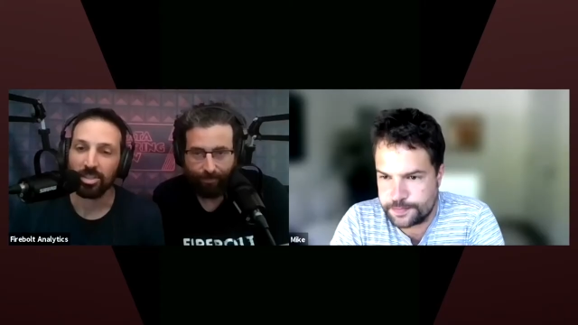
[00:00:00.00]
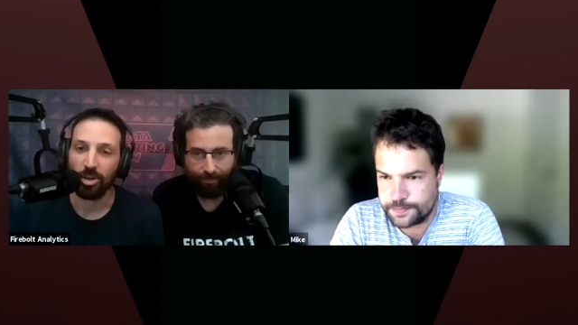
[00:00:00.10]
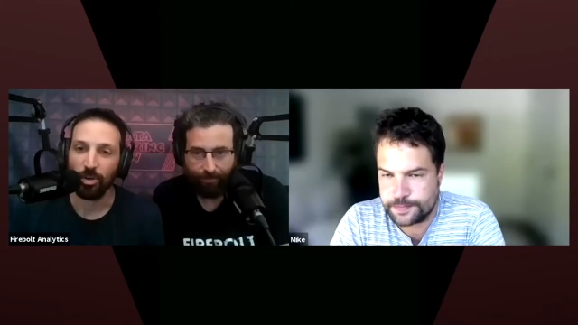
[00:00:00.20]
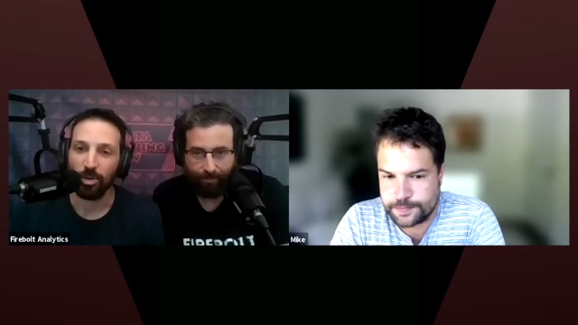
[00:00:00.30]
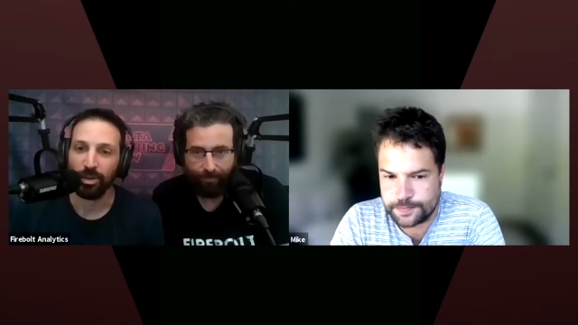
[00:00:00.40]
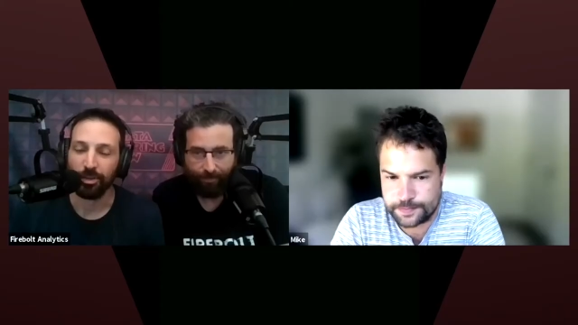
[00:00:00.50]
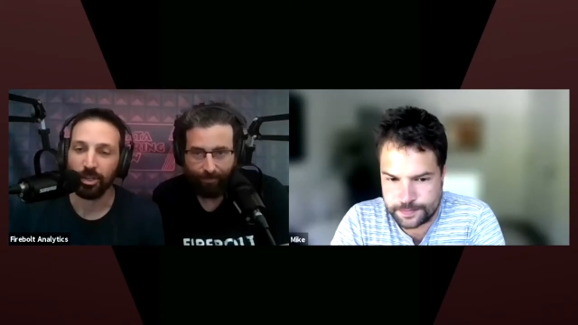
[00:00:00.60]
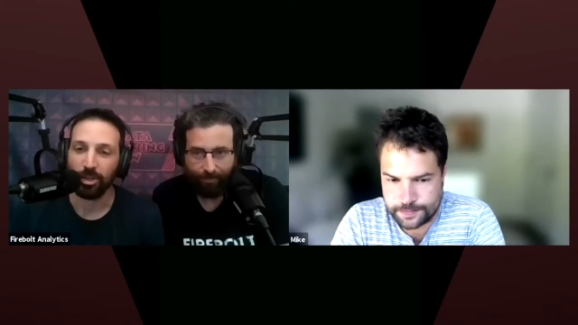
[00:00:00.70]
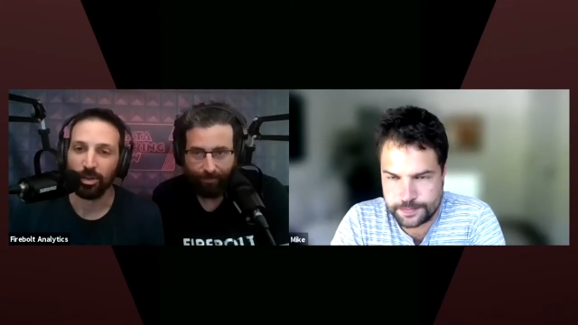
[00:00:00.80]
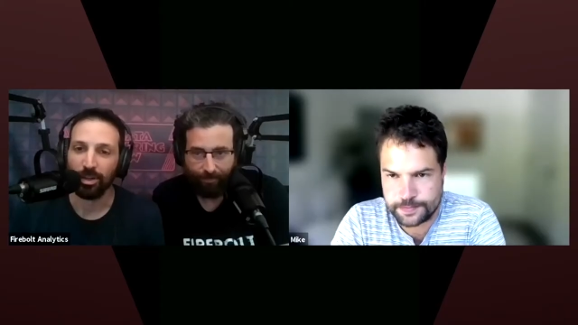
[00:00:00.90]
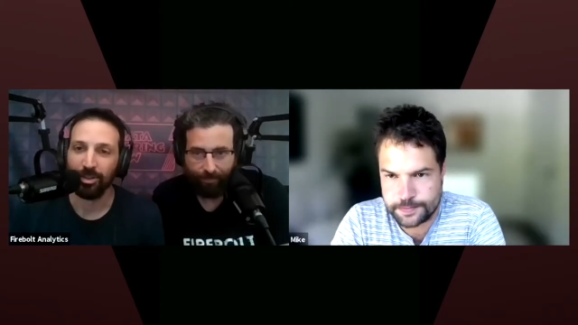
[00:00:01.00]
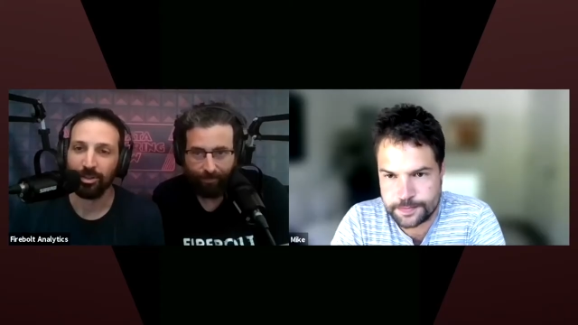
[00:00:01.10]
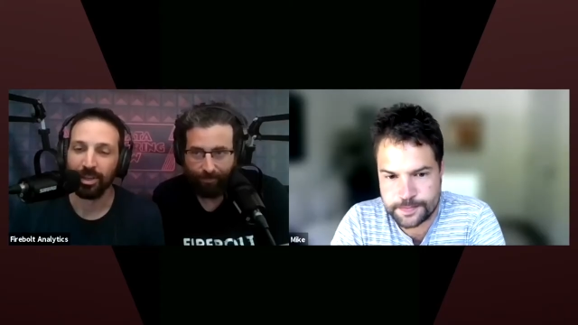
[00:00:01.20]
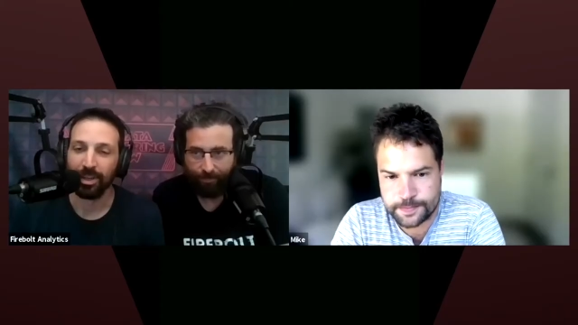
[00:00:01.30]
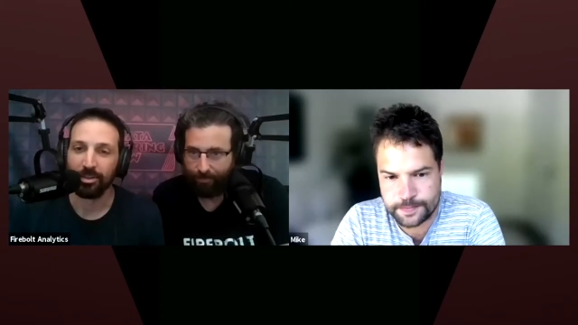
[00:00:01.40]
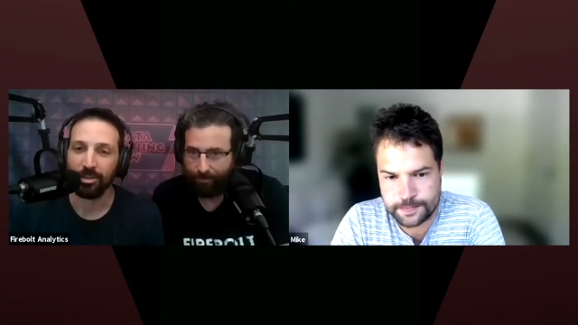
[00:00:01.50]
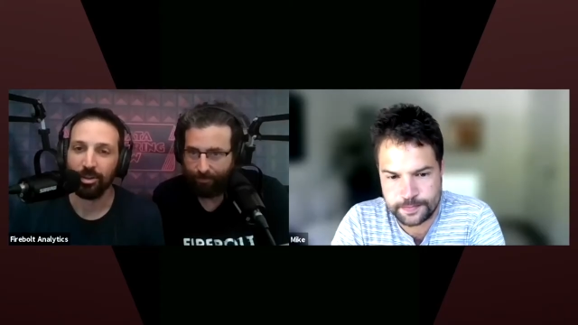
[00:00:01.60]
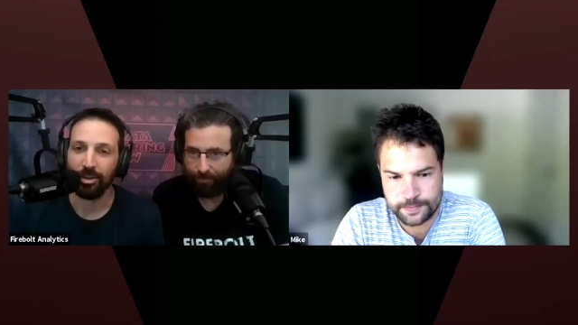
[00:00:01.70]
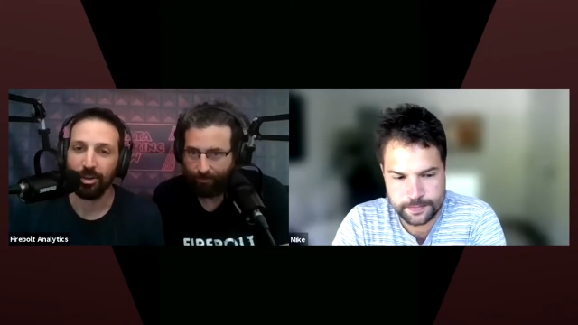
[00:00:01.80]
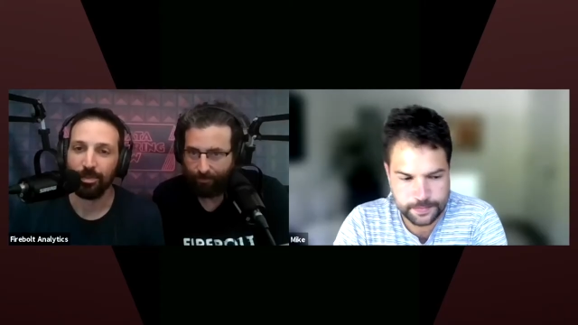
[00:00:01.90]
Speaker 1: So if you know looking at
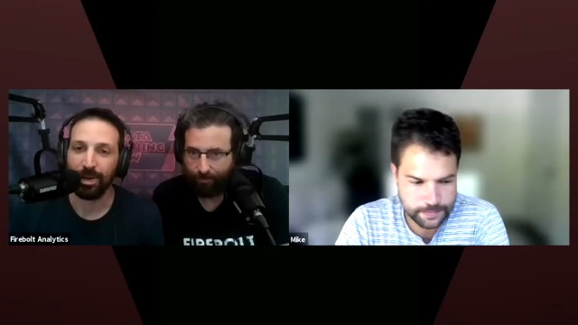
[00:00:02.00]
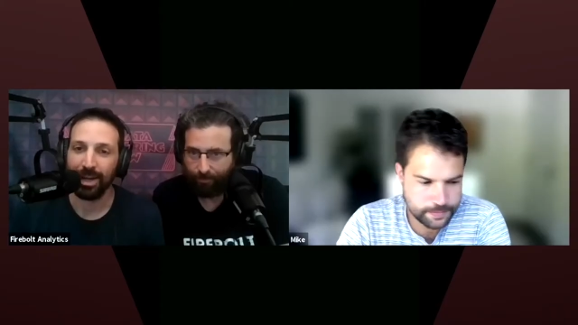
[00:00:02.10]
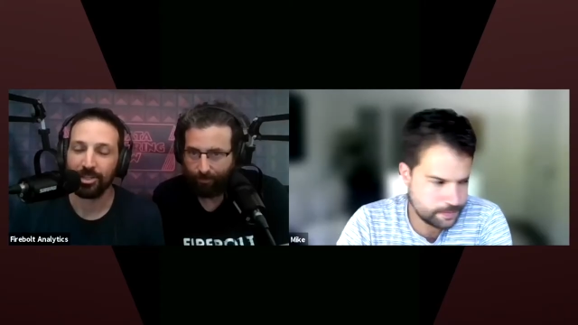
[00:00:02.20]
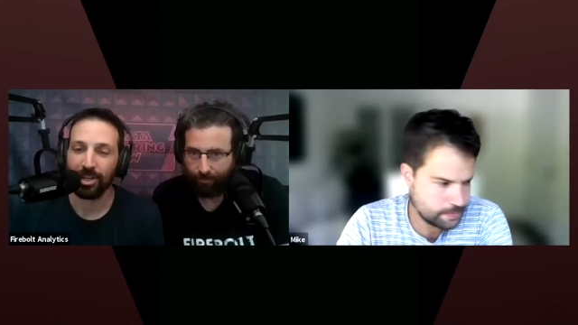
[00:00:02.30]
your pie